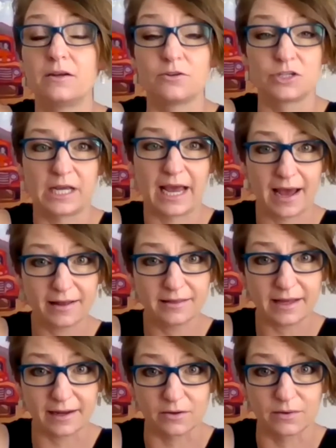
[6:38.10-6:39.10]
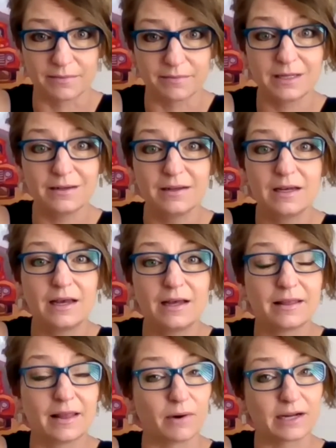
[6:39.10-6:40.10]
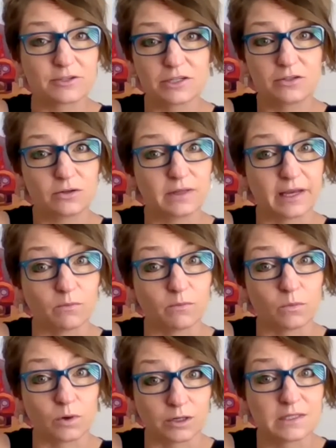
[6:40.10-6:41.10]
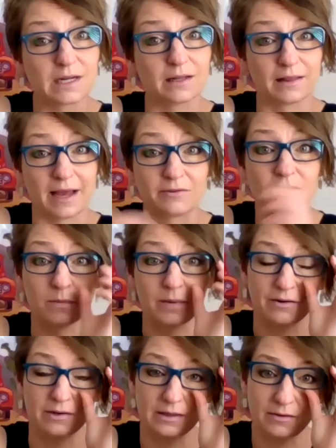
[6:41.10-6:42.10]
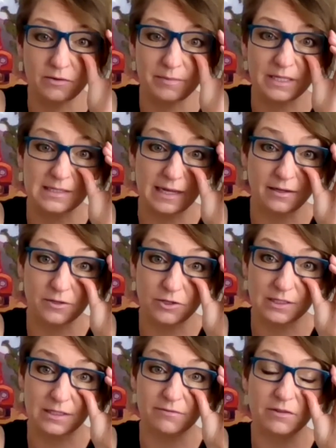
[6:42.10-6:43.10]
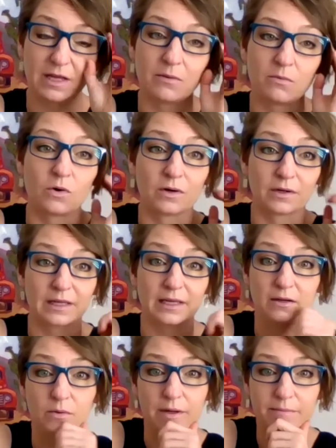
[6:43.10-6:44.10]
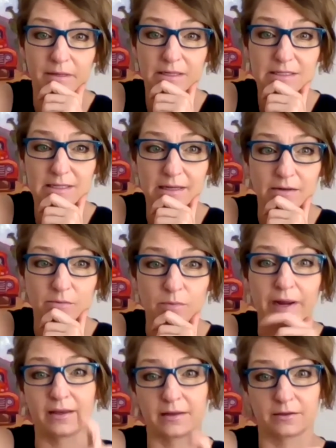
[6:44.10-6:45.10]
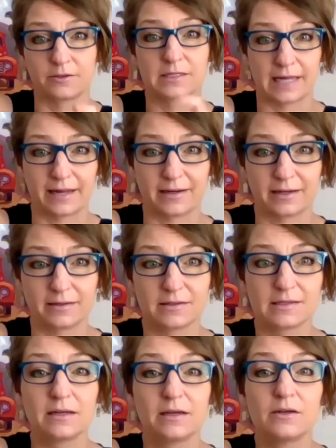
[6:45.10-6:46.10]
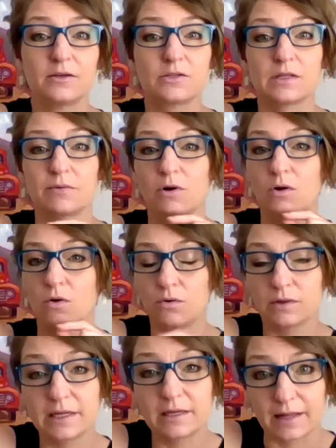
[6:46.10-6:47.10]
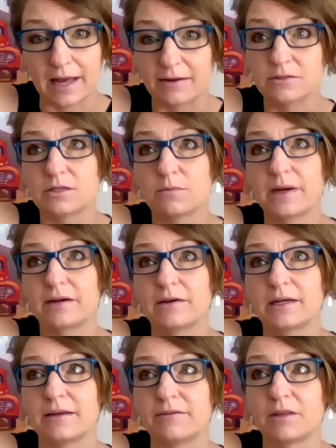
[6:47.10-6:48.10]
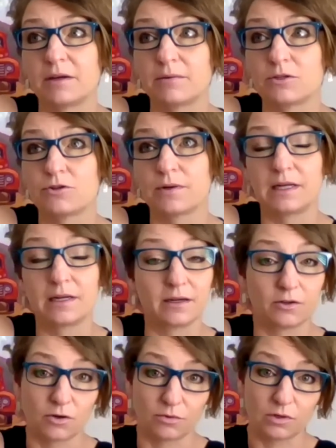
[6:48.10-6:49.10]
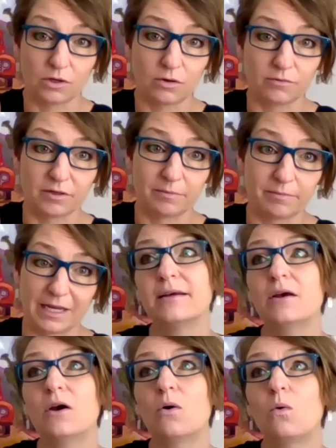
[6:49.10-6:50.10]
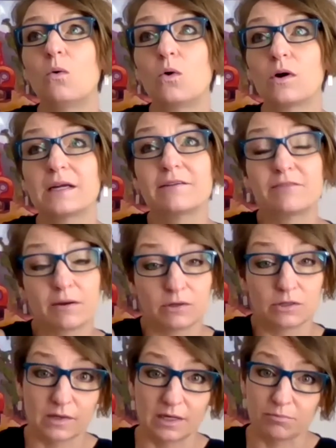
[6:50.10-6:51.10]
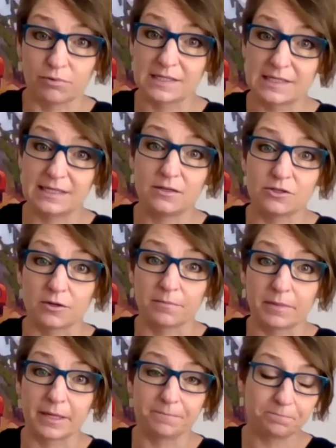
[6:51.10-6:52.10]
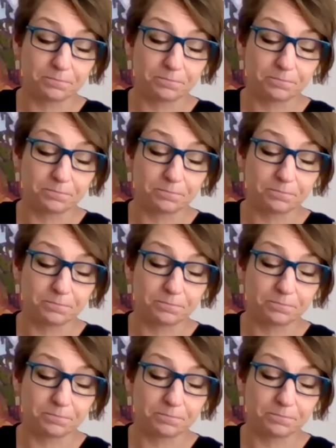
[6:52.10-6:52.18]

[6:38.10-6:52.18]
she had that equipment, they were actually told they weren't allowed to wear it. They would be sanctioned if they wore the equipment in regular settings. So they were only allowed to wear it if they were treating a known COVID patient or if they were doing a procedure. But